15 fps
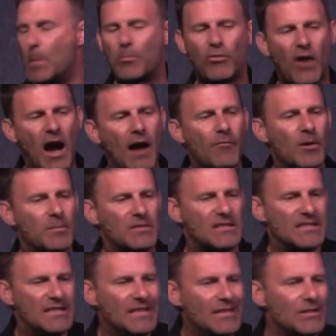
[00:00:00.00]
Proverbs
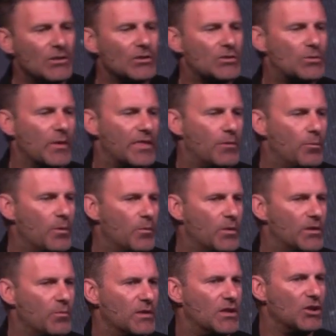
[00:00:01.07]
deals
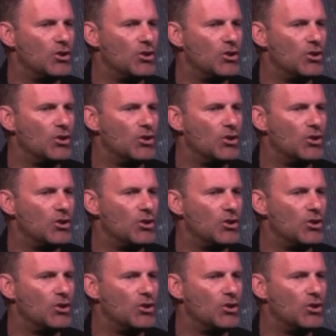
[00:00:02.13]
with the